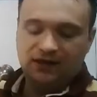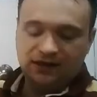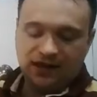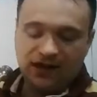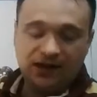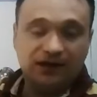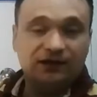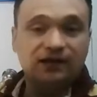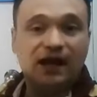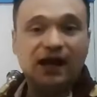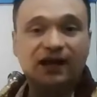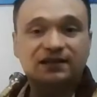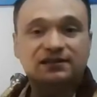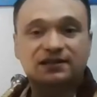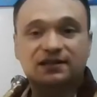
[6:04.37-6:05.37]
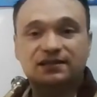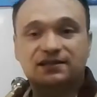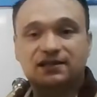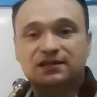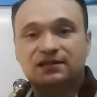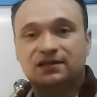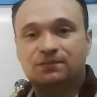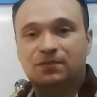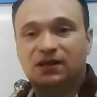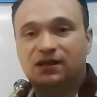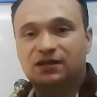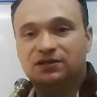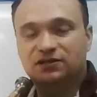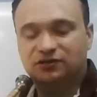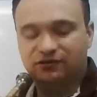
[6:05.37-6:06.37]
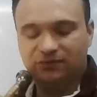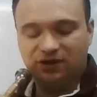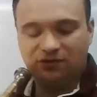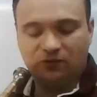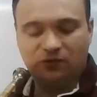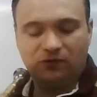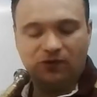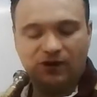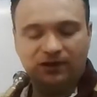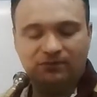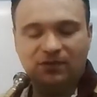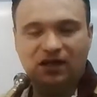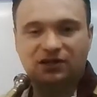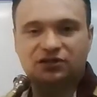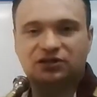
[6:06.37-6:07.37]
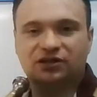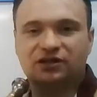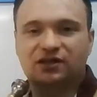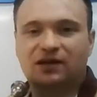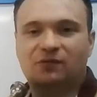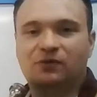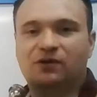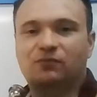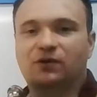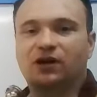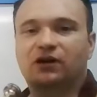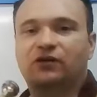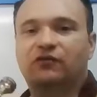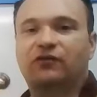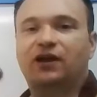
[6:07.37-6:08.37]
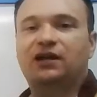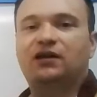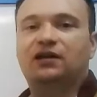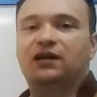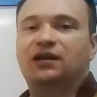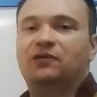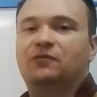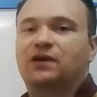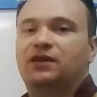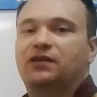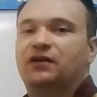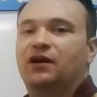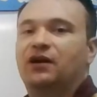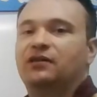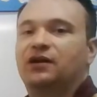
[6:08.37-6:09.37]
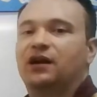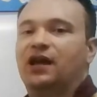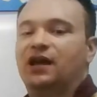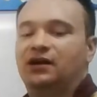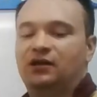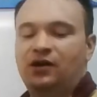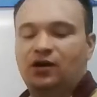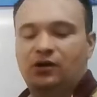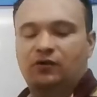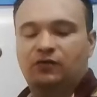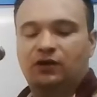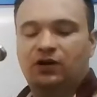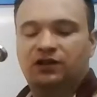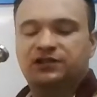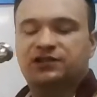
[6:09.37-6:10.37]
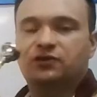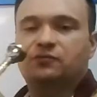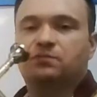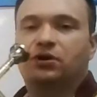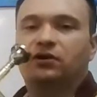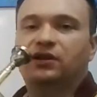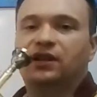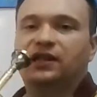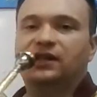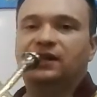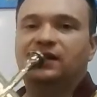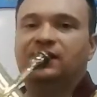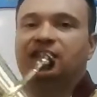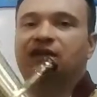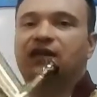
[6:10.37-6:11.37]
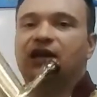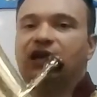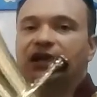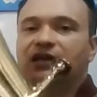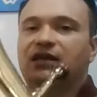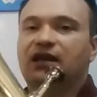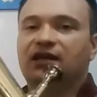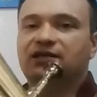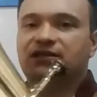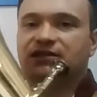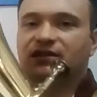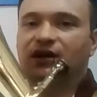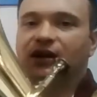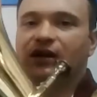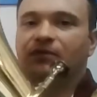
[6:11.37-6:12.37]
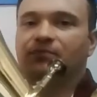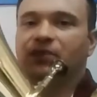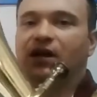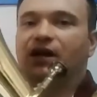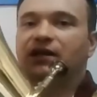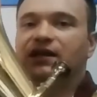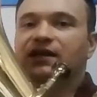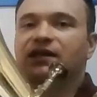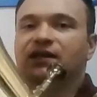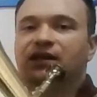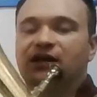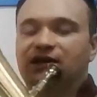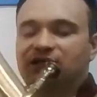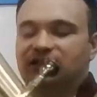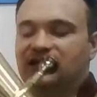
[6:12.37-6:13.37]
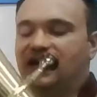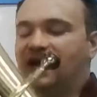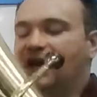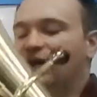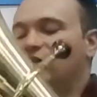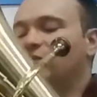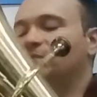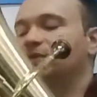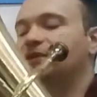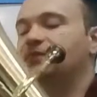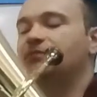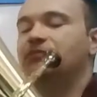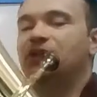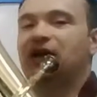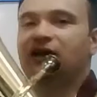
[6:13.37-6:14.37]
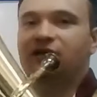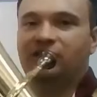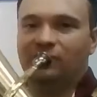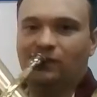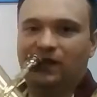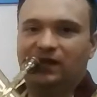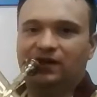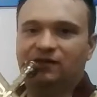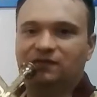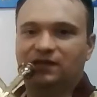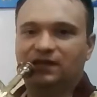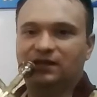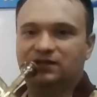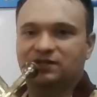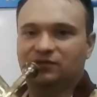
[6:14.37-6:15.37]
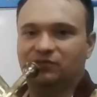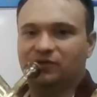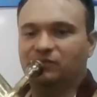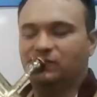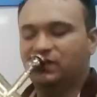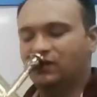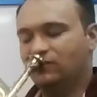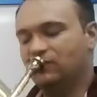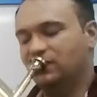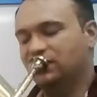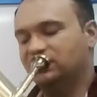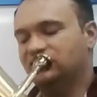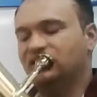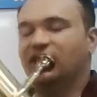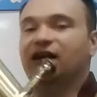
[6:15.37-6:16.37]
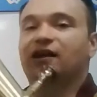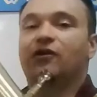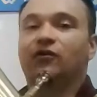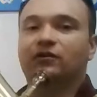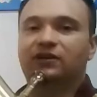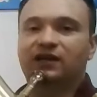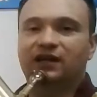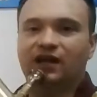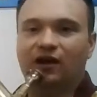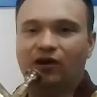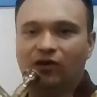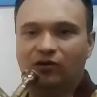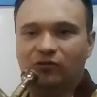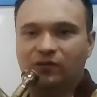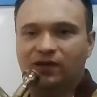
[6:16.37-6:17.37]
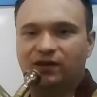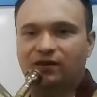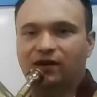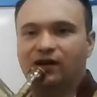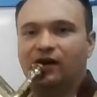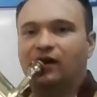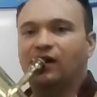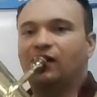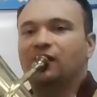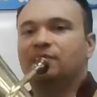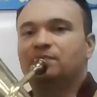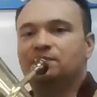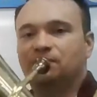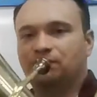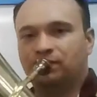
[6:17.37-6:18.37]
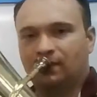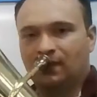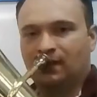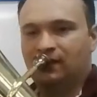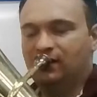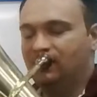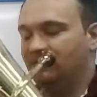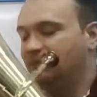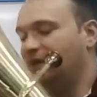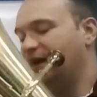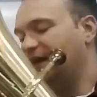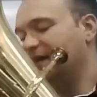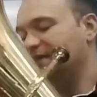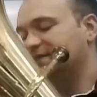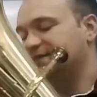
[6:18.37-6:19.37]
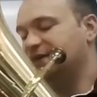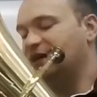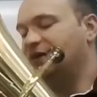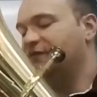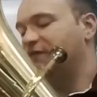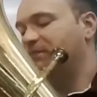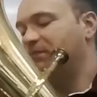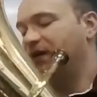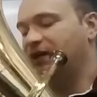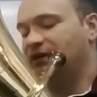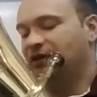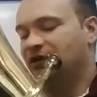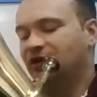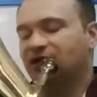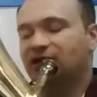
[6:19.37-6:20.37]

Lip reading: Yeah, and as this is a big instrument, we'll want to make sure that when we're cradling with our other hand, we're also pulling it in against our body to help bear the weight of the instrument. We don't want to try holding it all with our arm by itself, but